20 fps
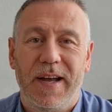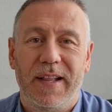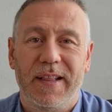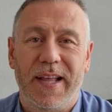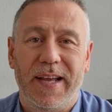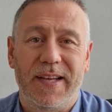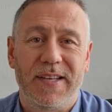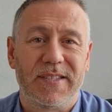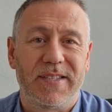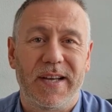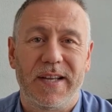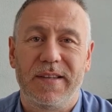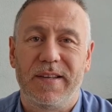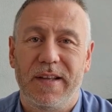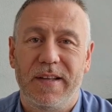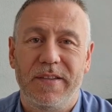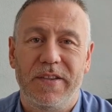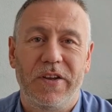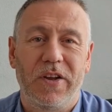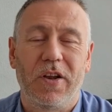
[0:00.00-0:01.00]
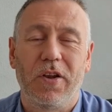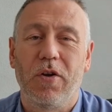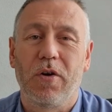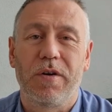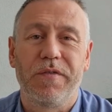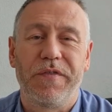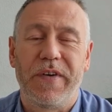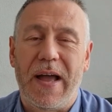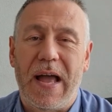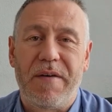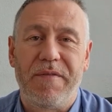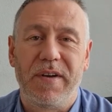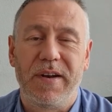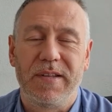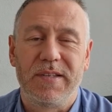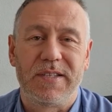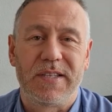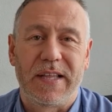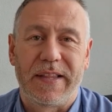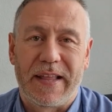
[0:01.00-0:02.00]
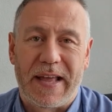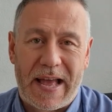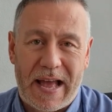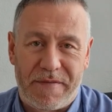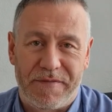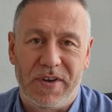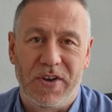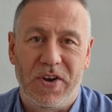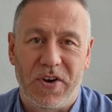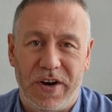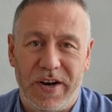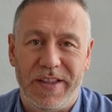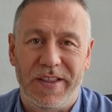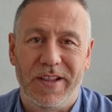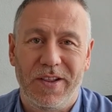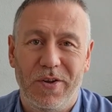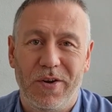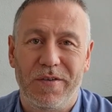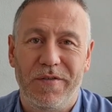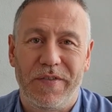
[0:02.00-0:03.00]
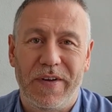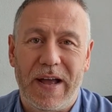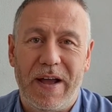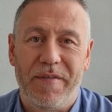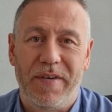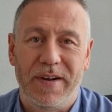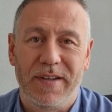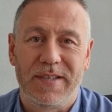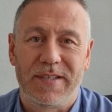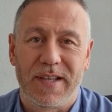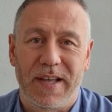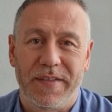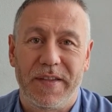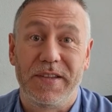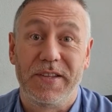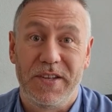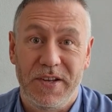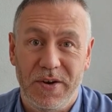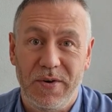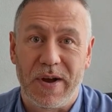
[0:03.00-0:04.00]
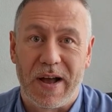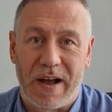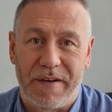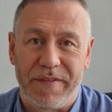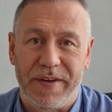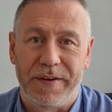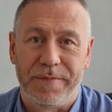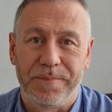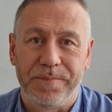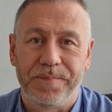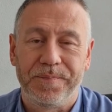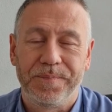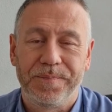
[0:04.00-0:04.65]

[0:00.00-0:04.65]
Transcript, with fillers: And like I said, they're not looking for evidence that they haven't got it. They're looking for evidence that they do have it.